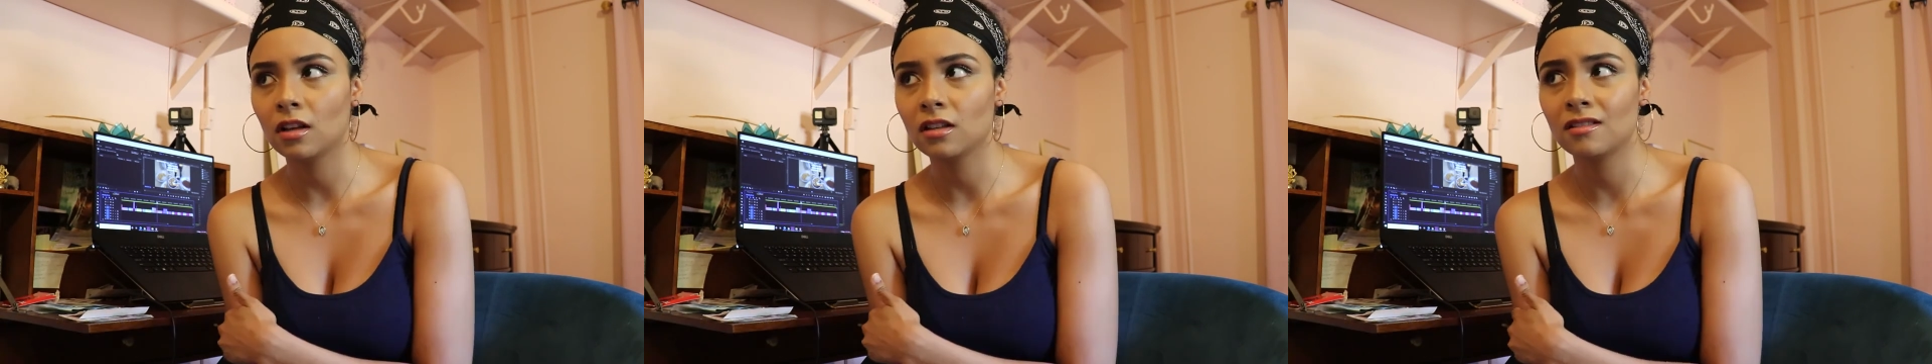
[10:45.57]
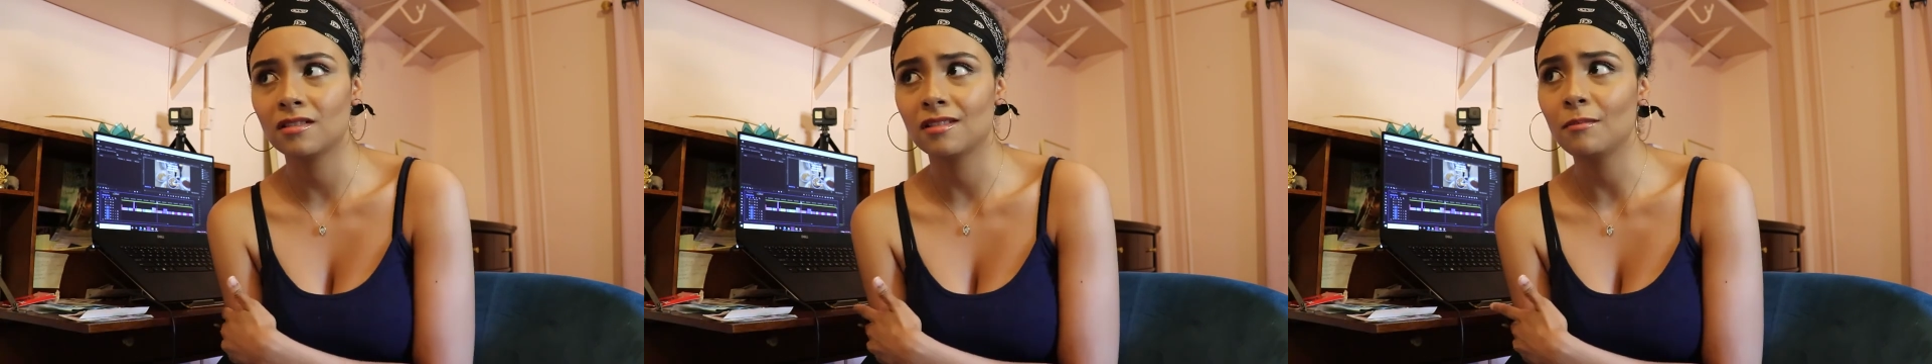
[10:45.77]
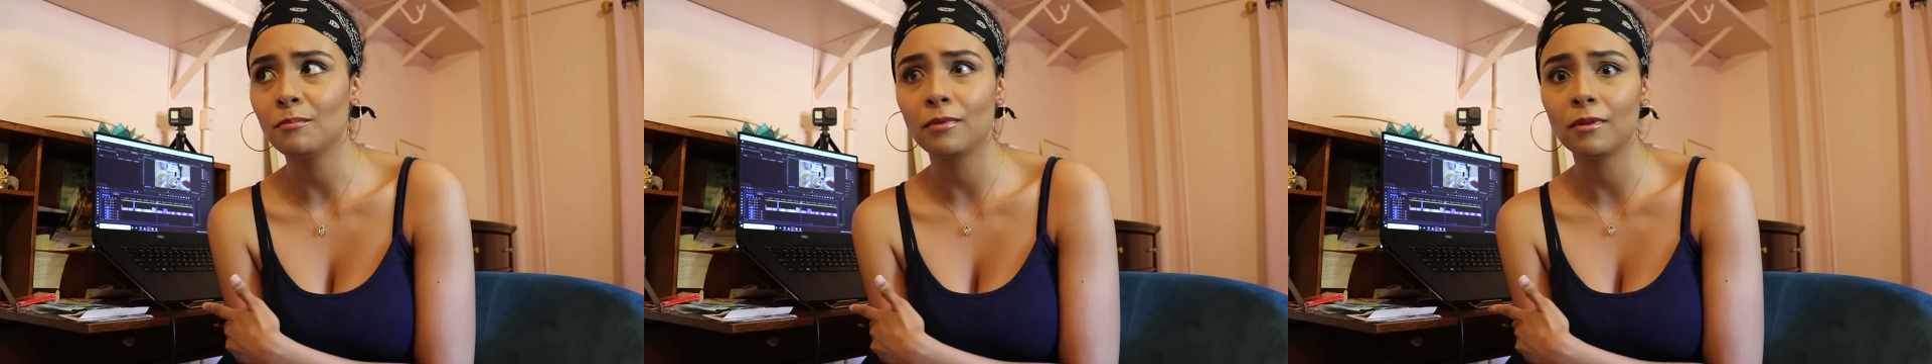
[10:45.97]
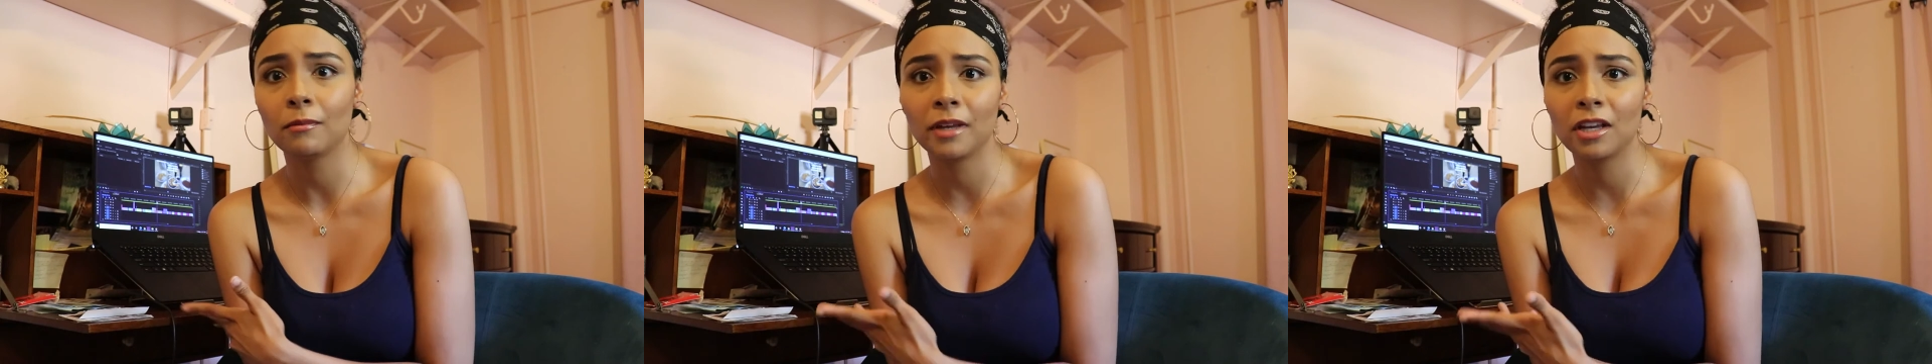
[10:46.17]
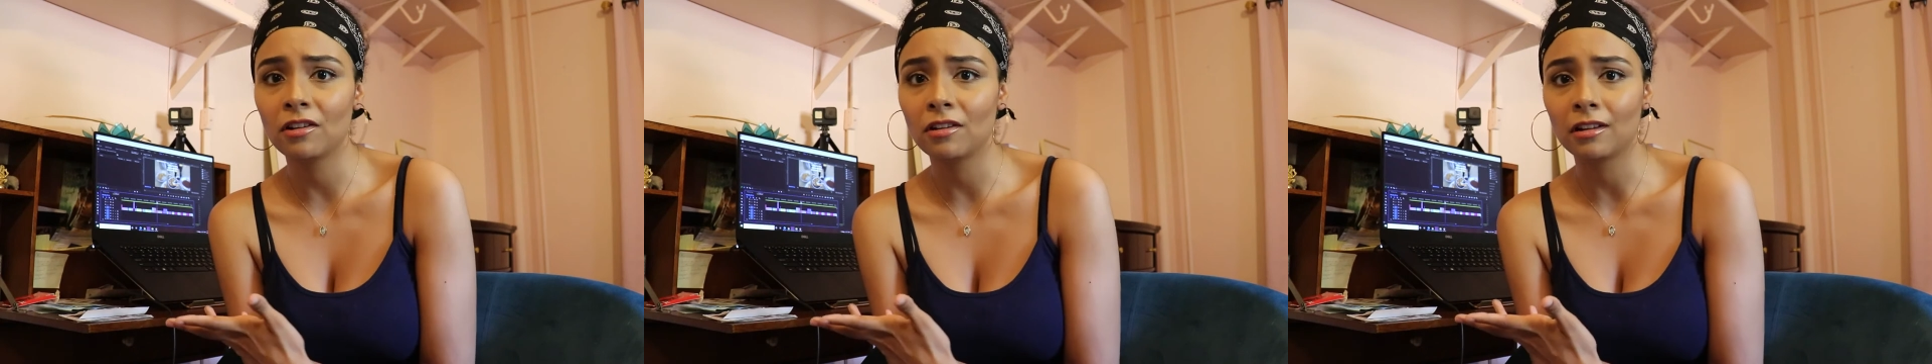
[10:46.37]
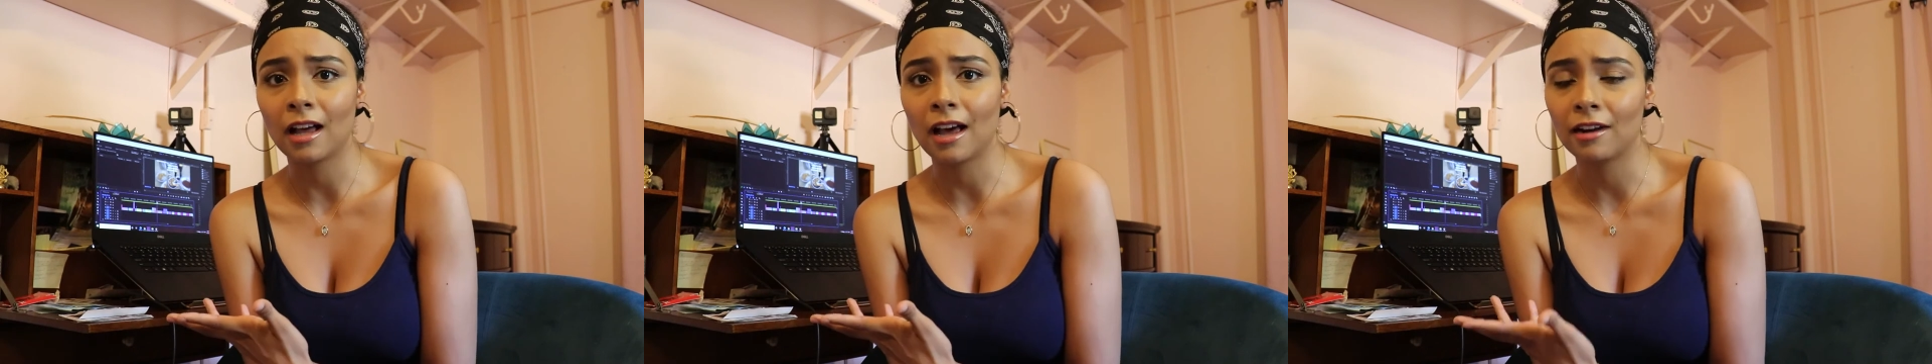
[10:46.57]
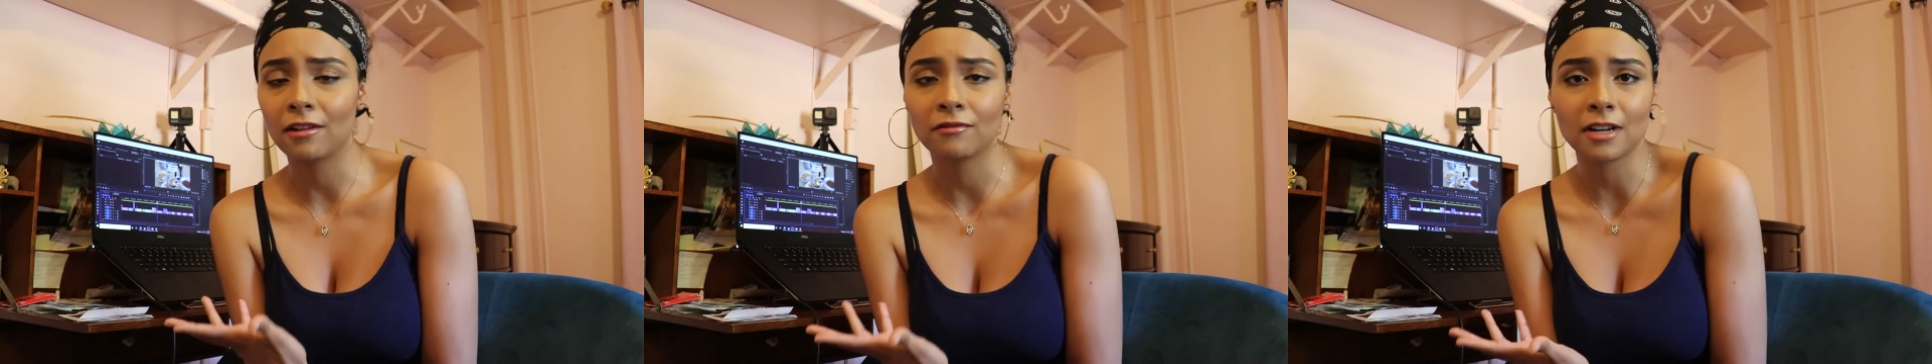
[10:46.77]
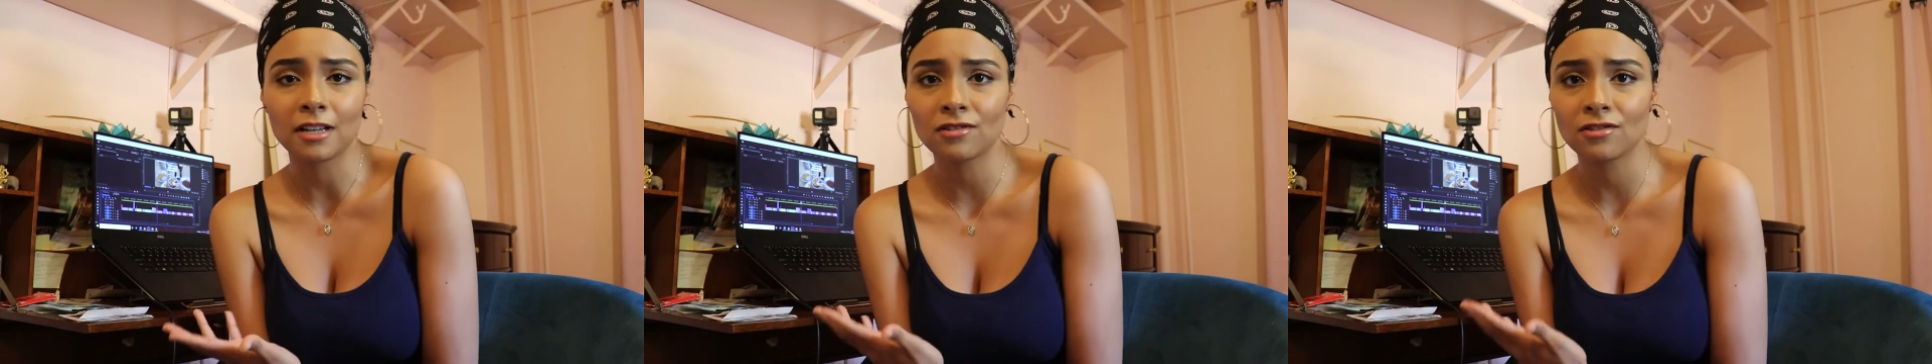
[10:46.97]
a simple meal at a
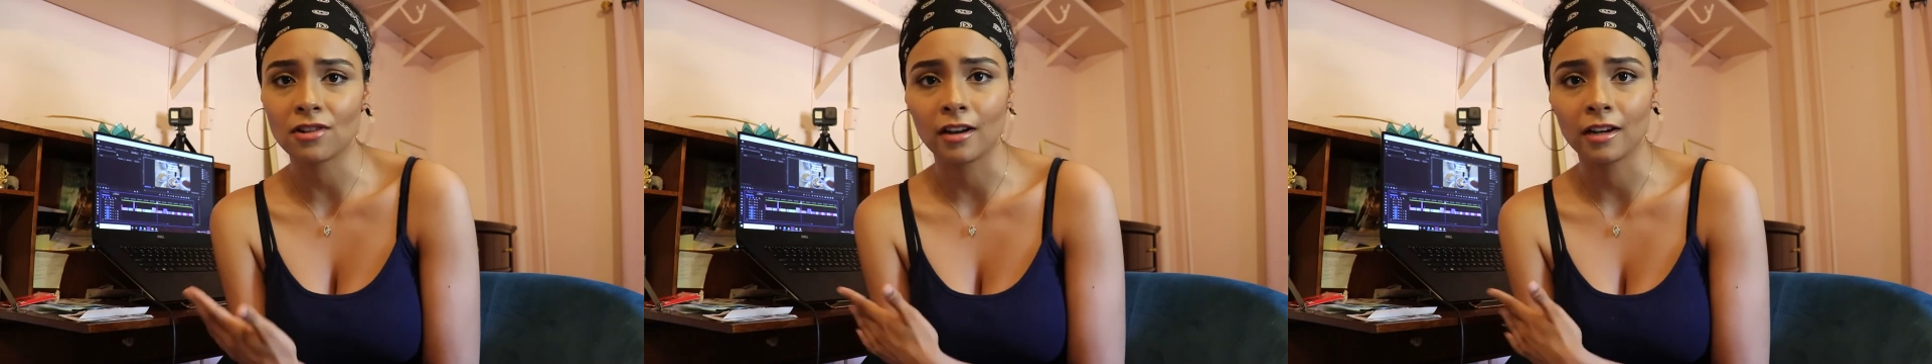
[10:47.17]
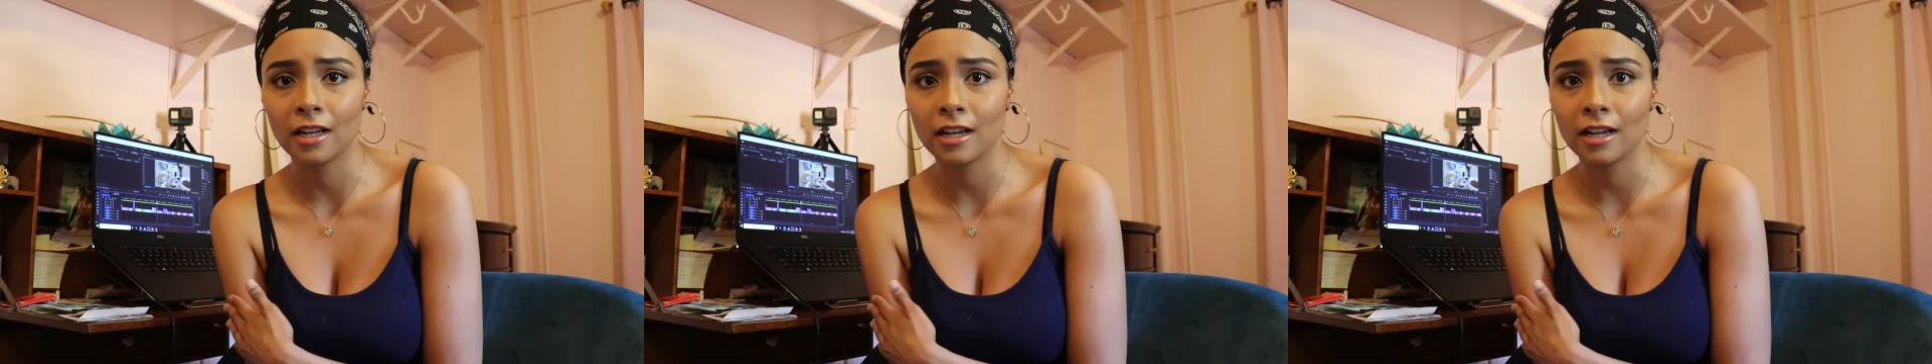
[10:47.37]
restaurant